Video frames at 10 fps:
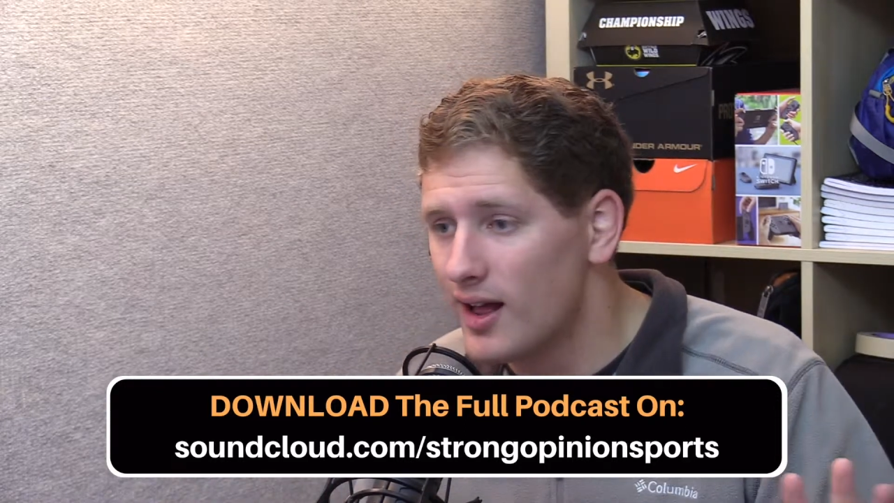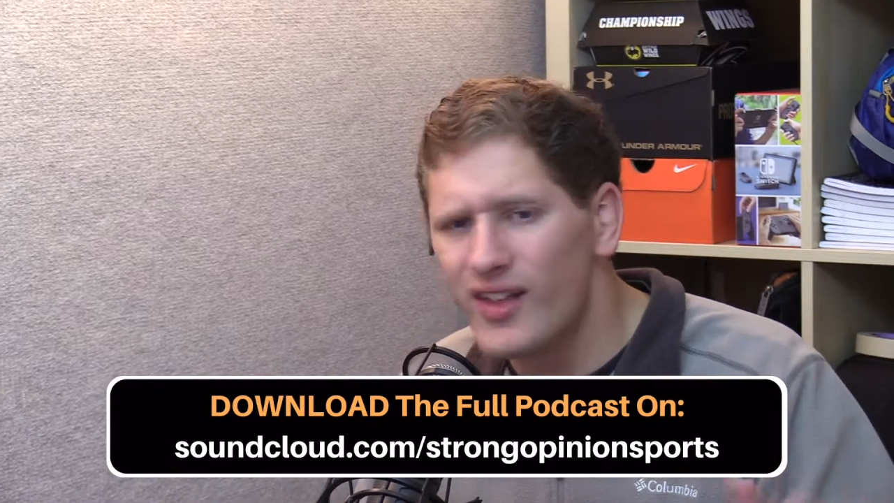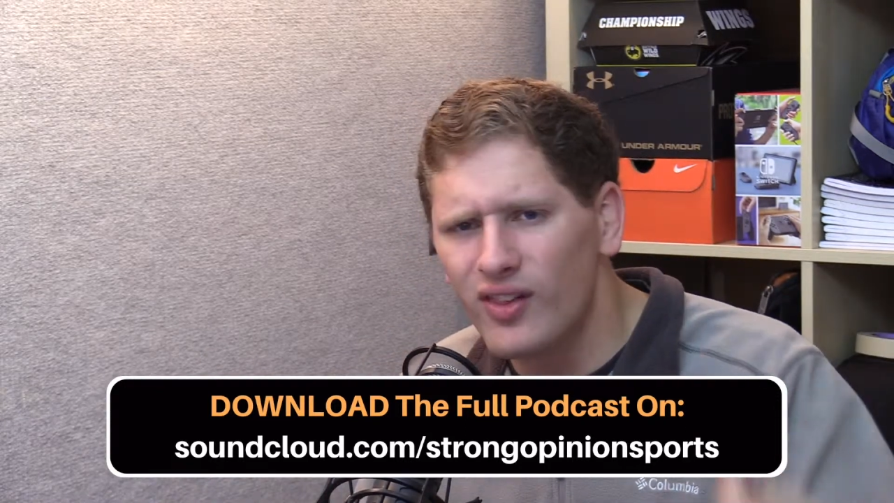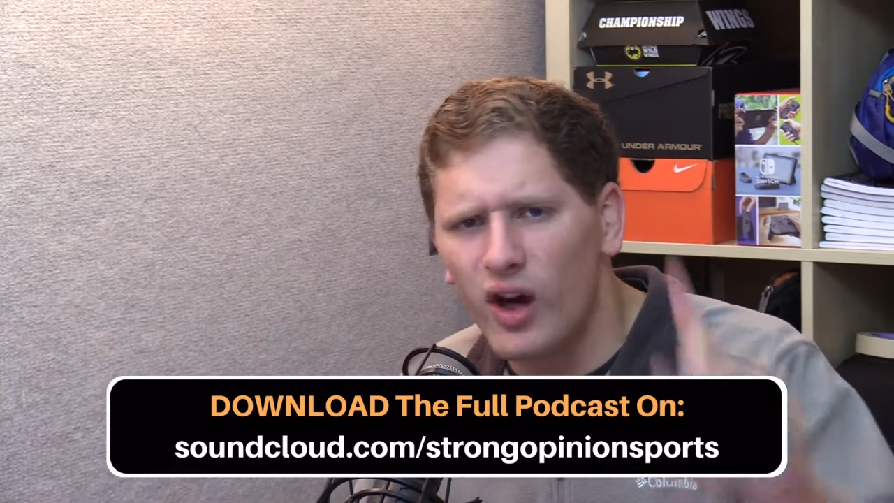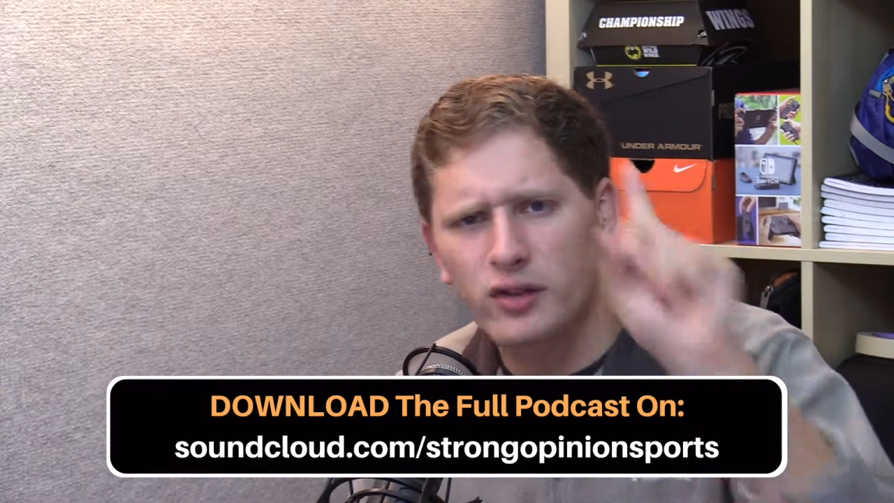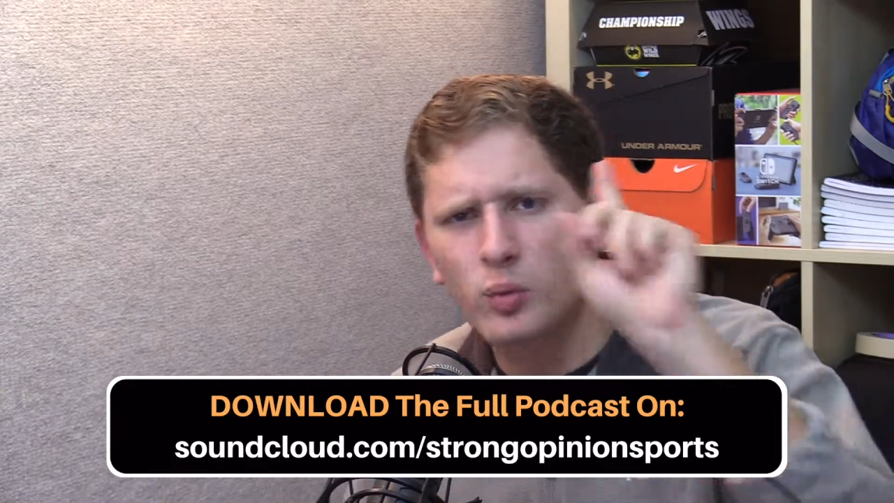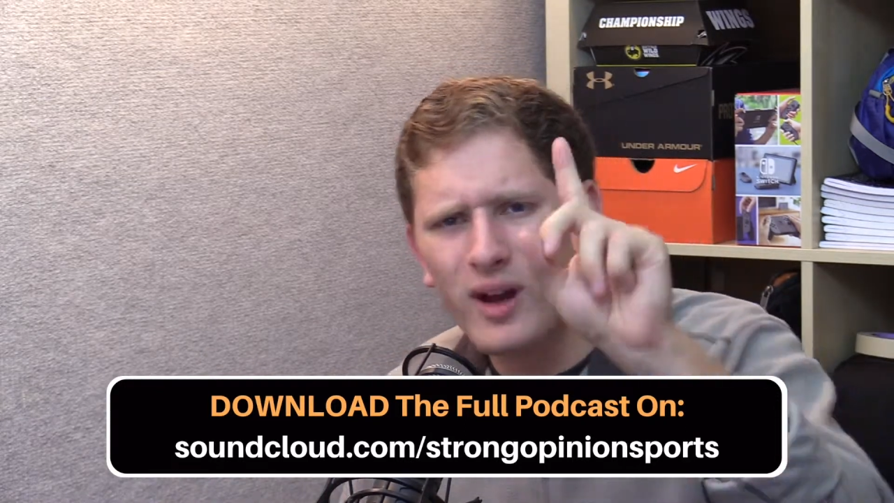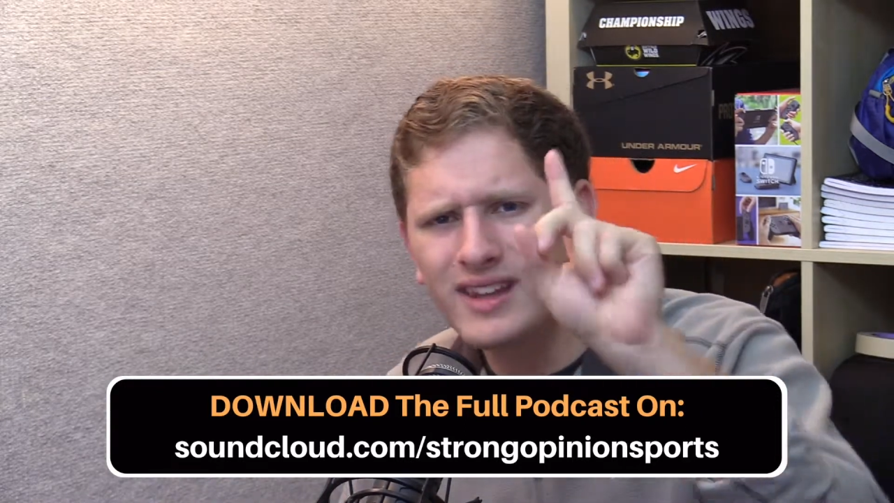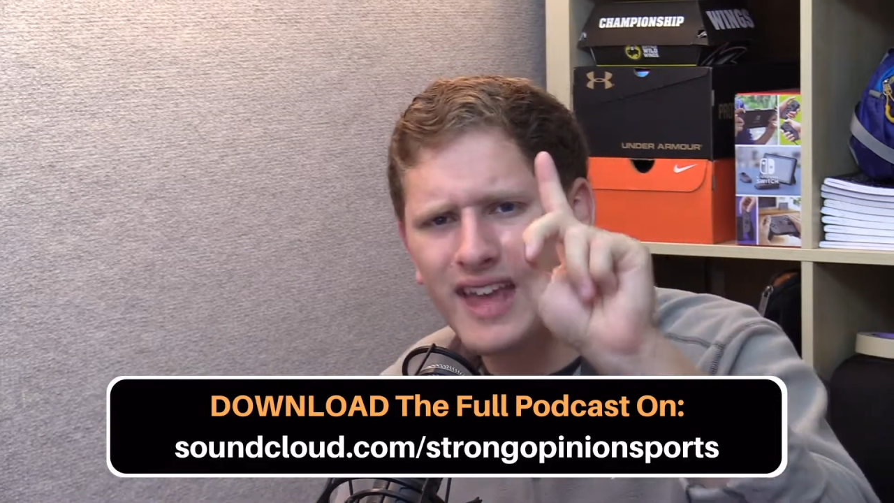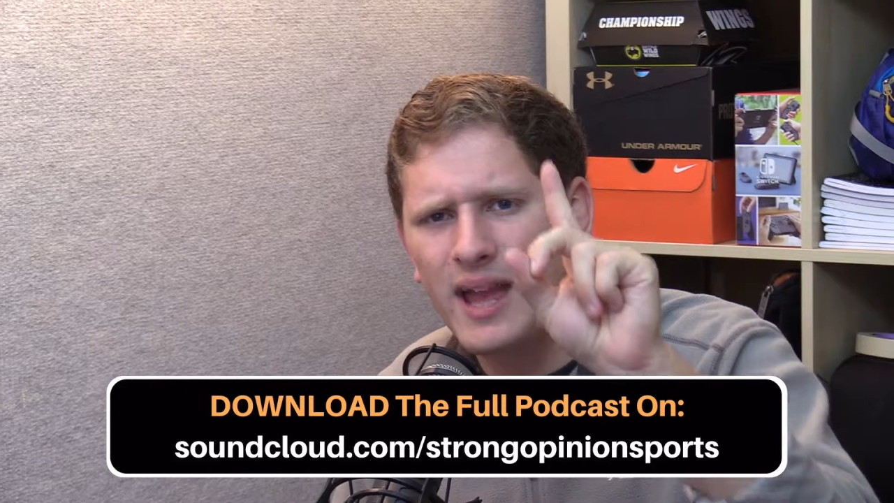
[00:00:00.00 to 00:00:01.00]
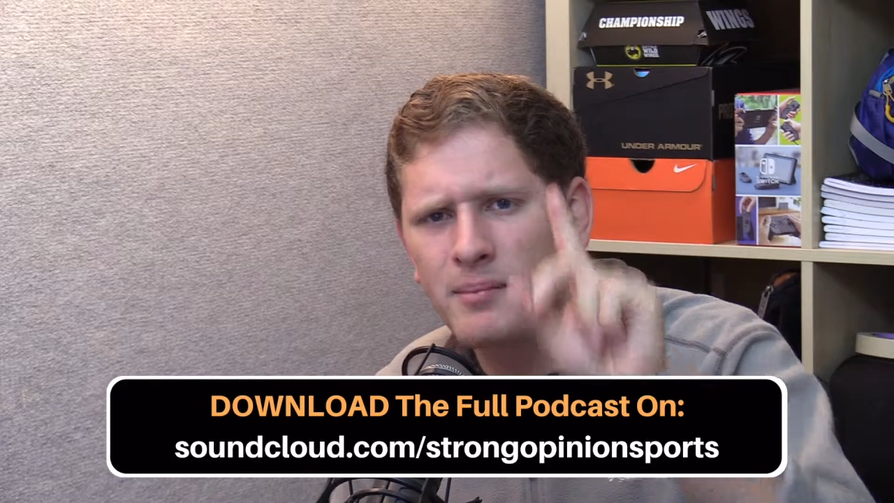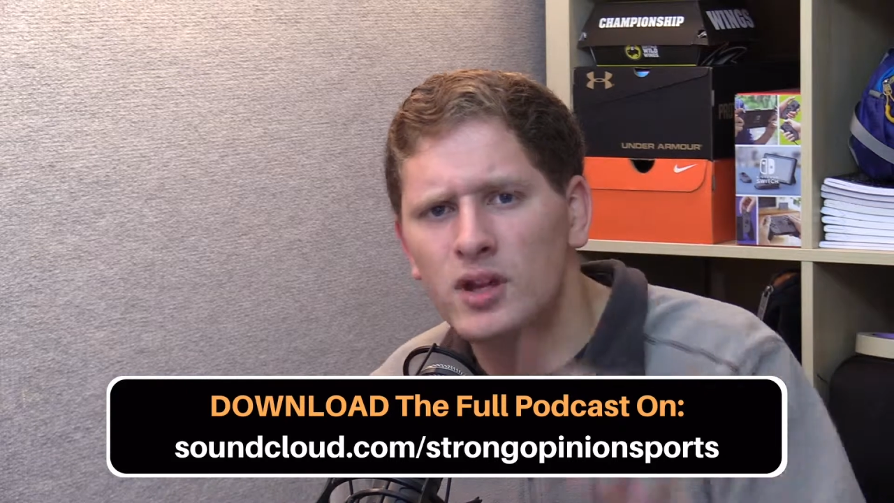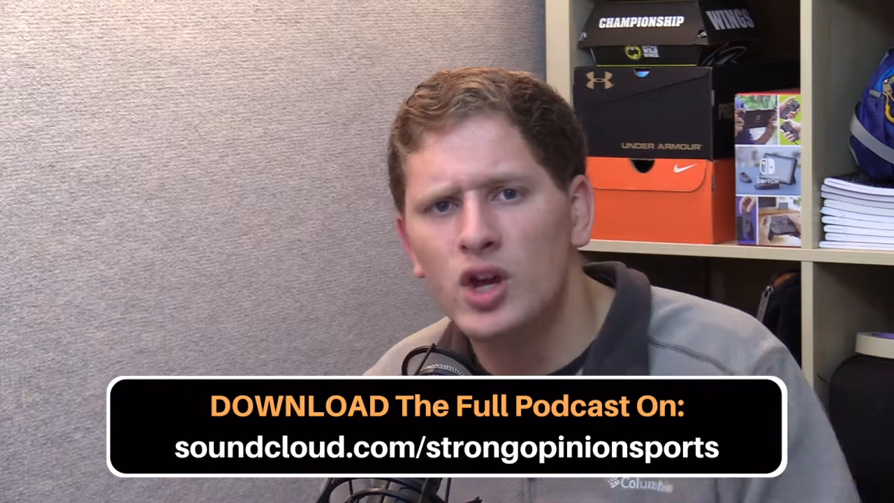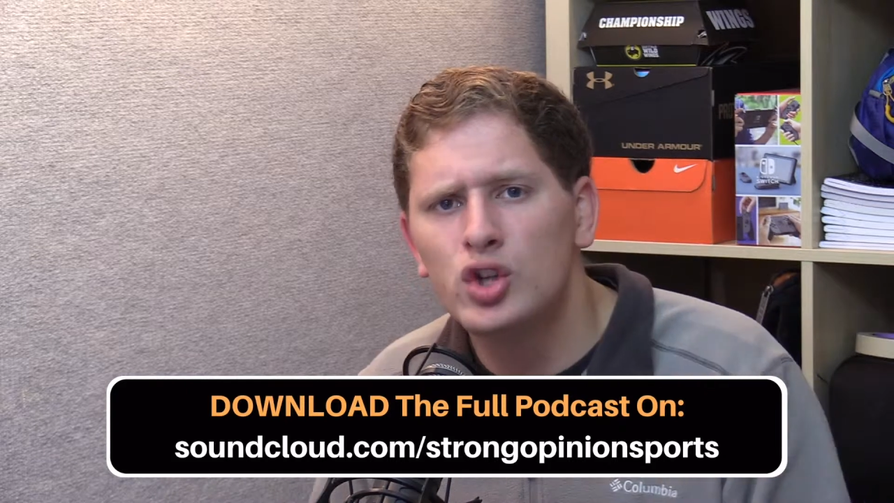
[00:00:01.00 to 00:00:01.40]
They lost one game